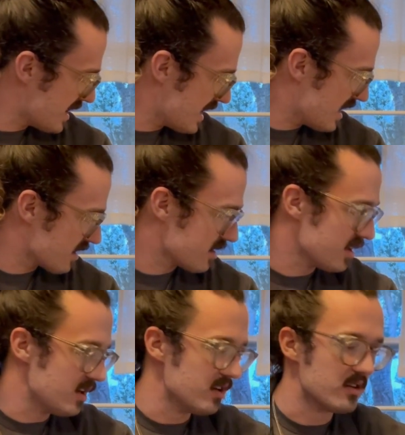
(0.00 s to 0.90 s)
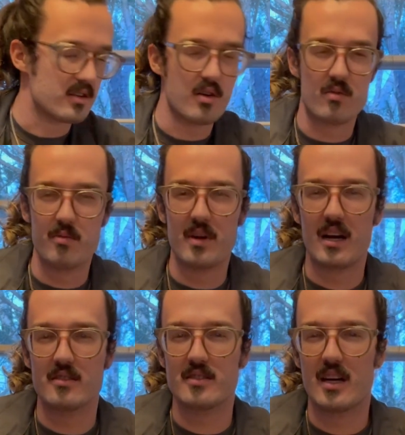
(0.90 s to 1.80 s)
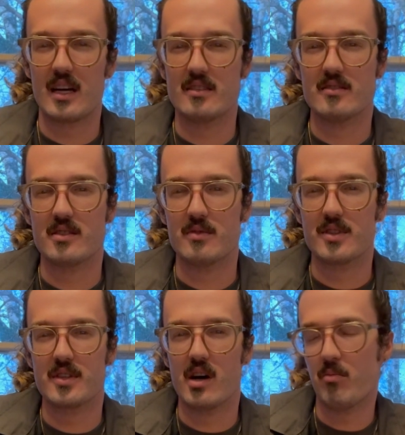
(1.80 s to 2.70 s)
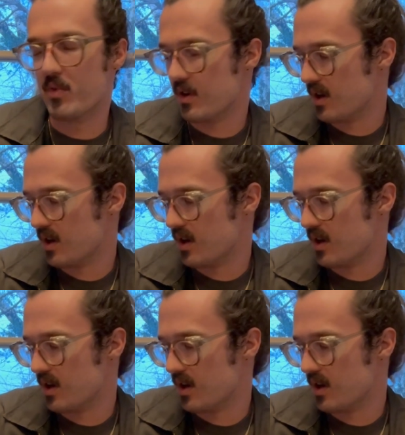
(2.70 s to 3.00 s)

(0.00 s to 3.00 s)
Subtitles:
pack and go rip it outside and see what's up.